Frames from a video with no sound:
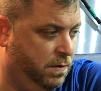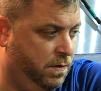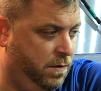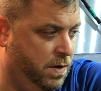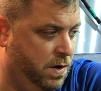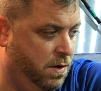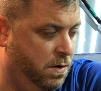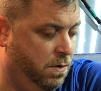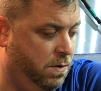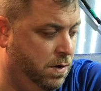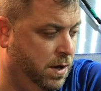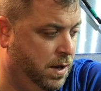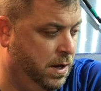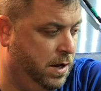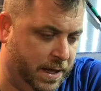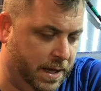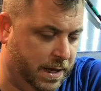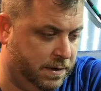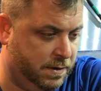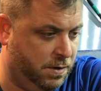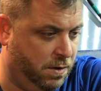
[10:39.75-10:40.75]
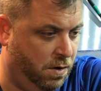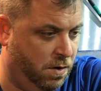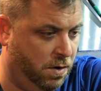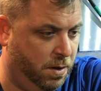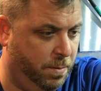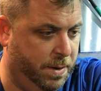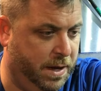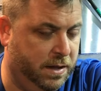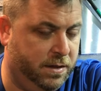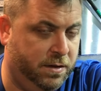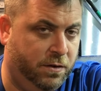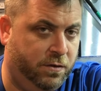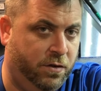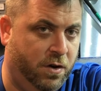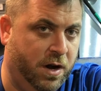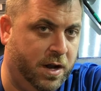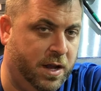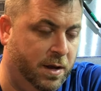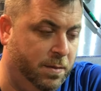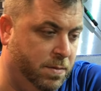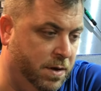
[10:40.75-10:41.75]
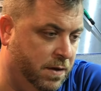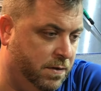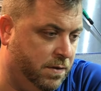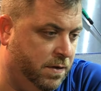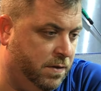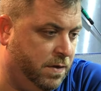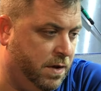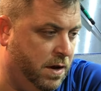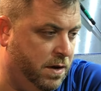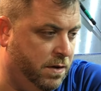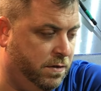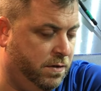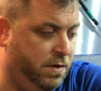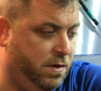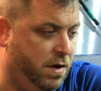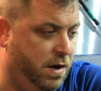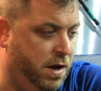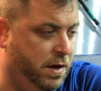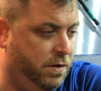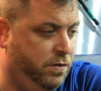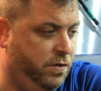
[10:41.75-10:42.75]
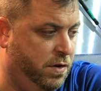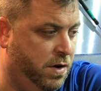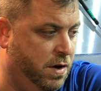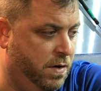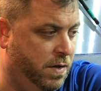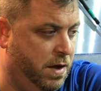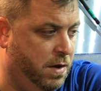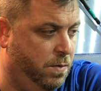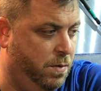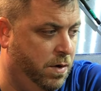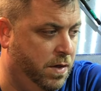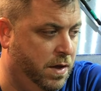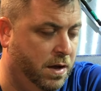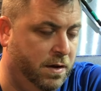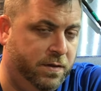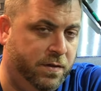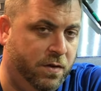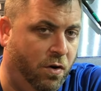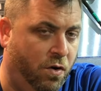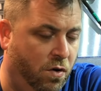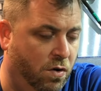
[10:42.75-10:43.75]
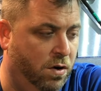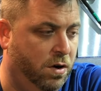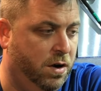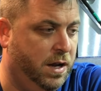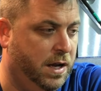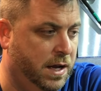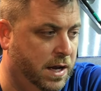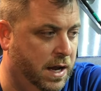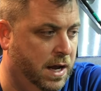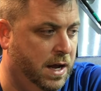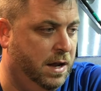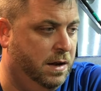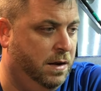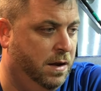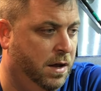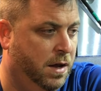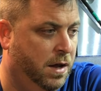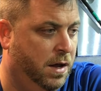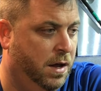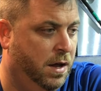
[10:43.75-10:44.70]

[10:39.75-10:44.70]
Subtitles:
So that's all about the trucking business. I just thought I'd share that with you. It's hard to get